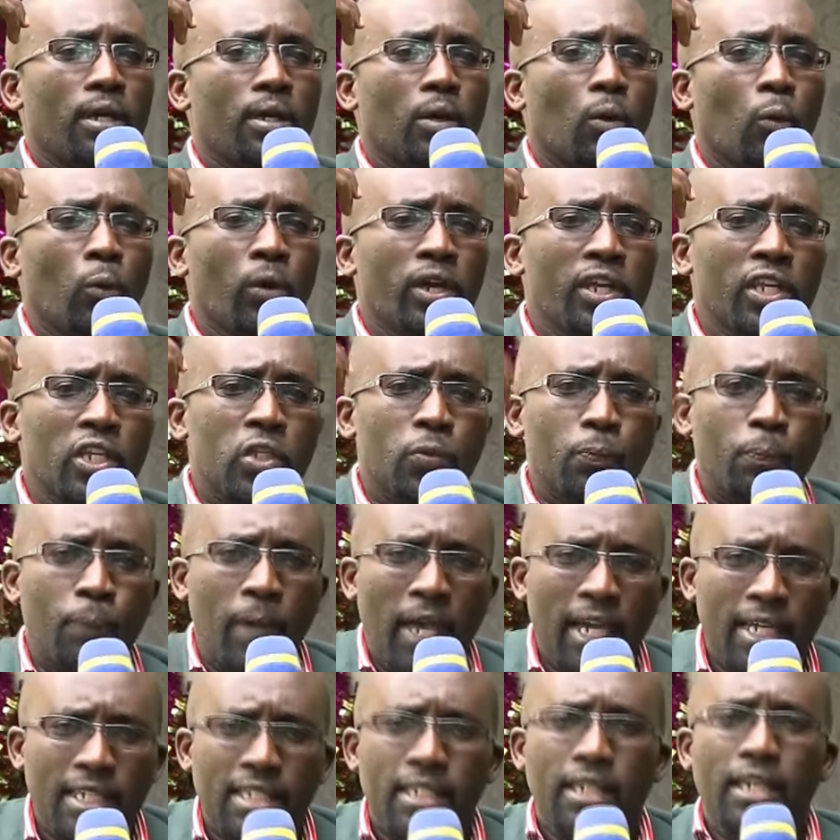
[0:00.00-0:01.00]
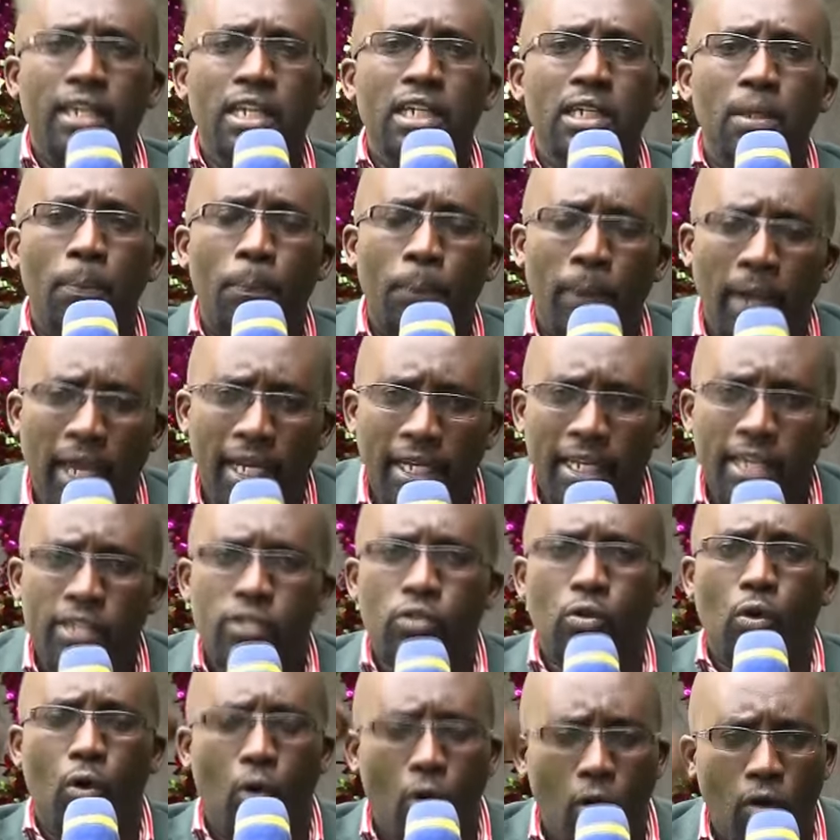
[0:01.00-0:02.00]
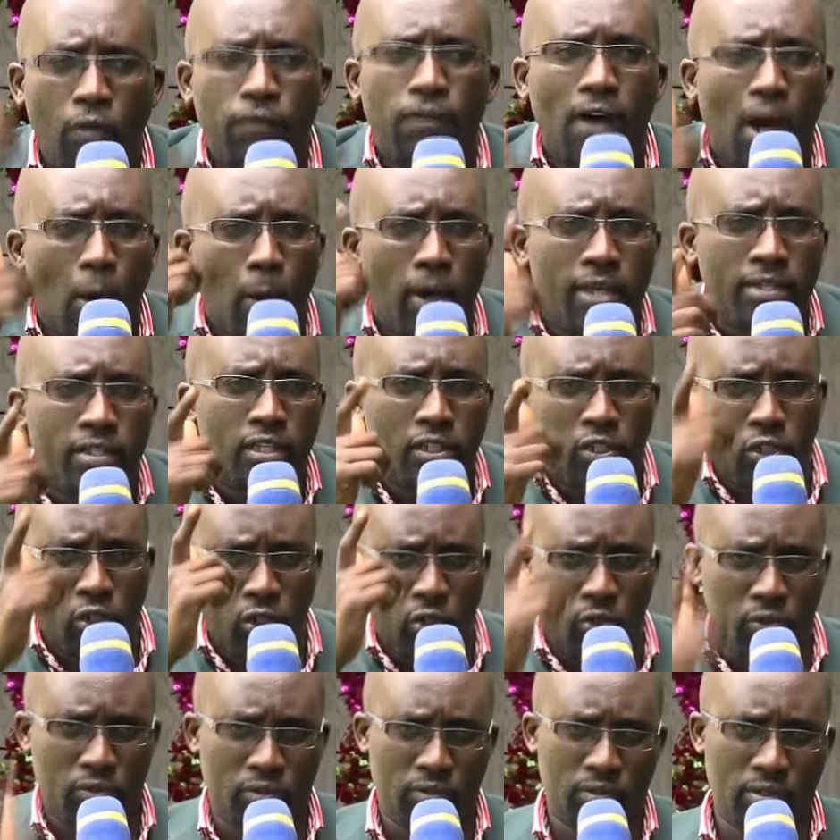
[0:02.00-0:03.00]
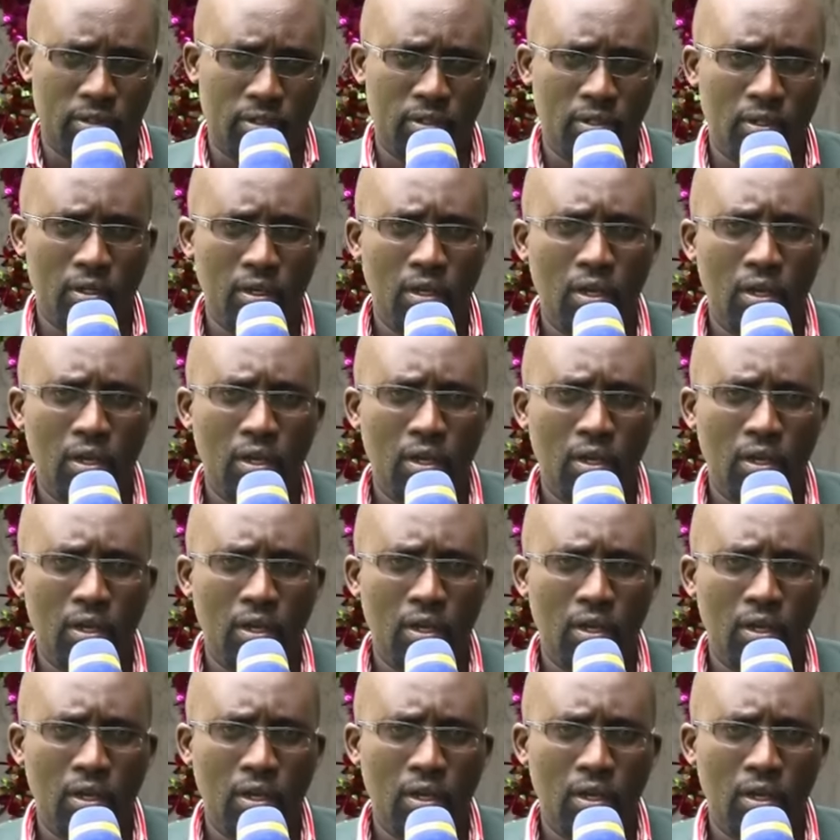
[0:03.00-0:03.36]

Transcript: we respect independence of our institutions,